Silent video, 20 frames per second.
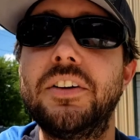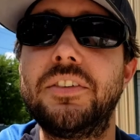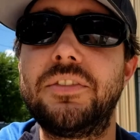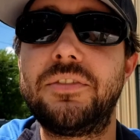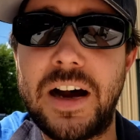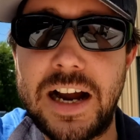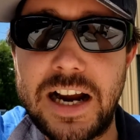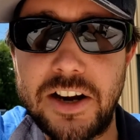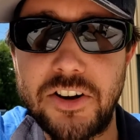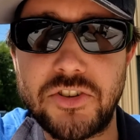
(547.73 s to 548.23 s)

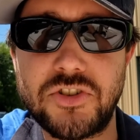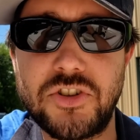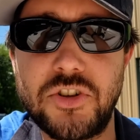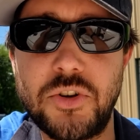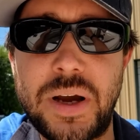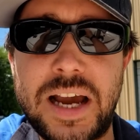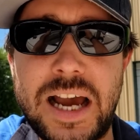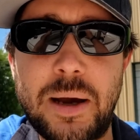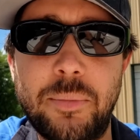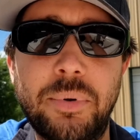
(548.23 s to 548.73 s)
fires do
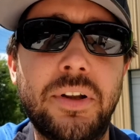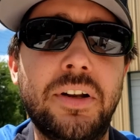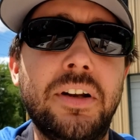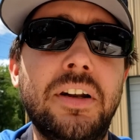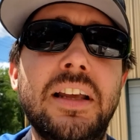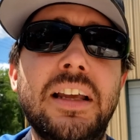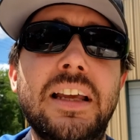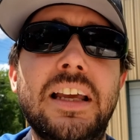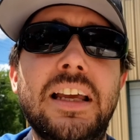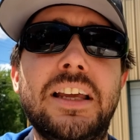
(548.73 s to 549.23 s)
happen
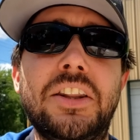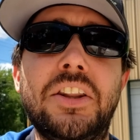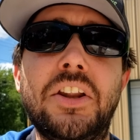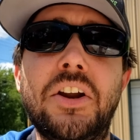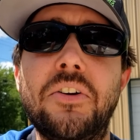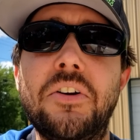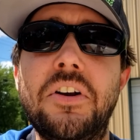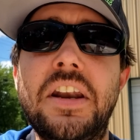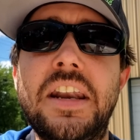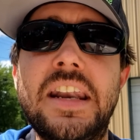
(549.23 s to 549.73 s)
and
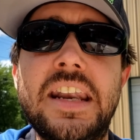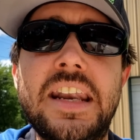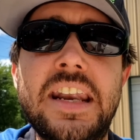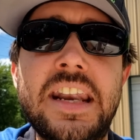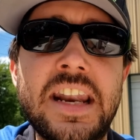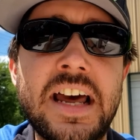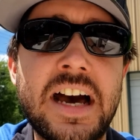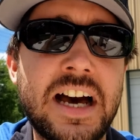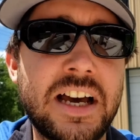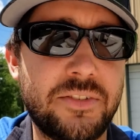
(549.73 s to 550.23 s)
they're
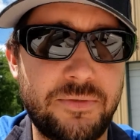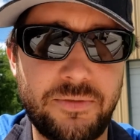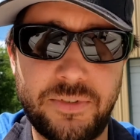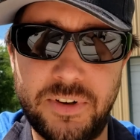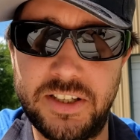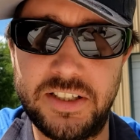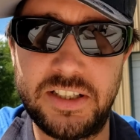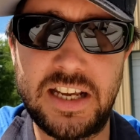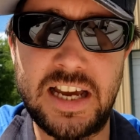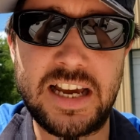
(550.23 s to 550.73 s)
not
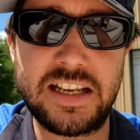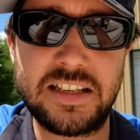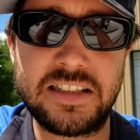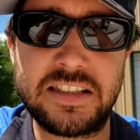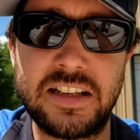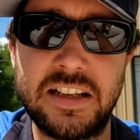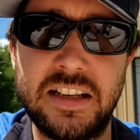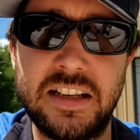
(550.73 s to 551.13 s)
fun, guys.